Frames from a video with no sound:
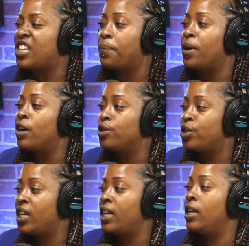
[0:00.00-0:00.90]
type of
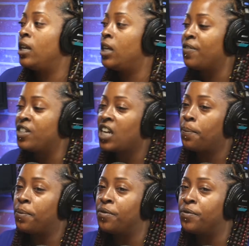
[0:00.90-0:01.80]
understanding, a different
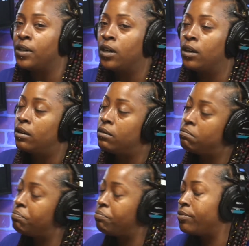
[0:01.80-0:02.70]
type of uh,
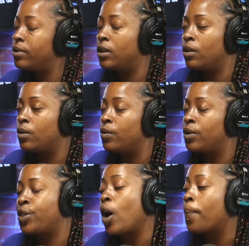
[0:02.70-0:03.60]

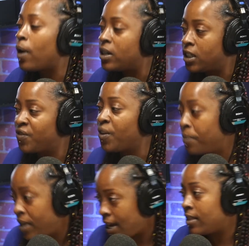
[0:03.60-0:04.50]
thought process for
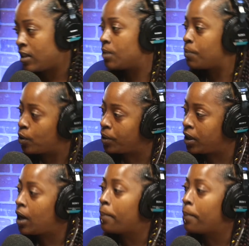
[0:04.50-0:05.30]
me at this moment.